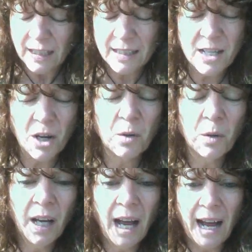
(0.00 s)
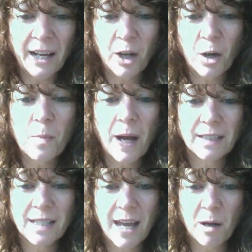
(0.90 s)
And so I go
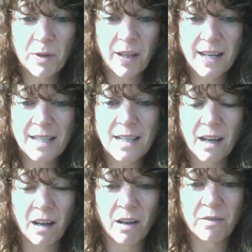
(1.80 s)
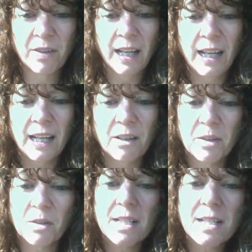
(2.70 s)
back to that place of if
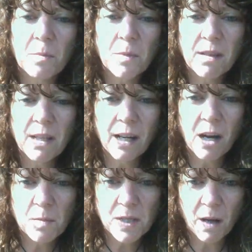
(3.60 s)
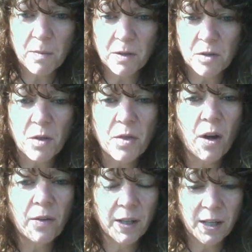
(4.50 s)
there is something that comes up, there's a
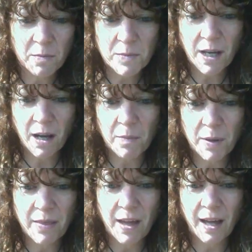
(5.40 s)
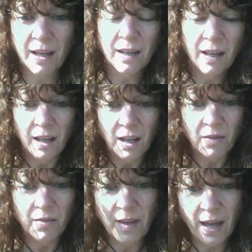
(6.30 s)
thought that comes up that
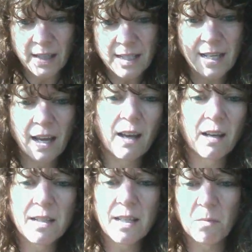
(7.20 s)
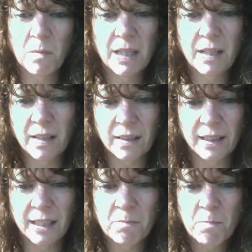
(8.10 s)
that says
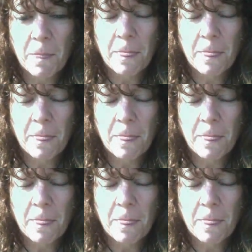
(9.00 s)
immediately,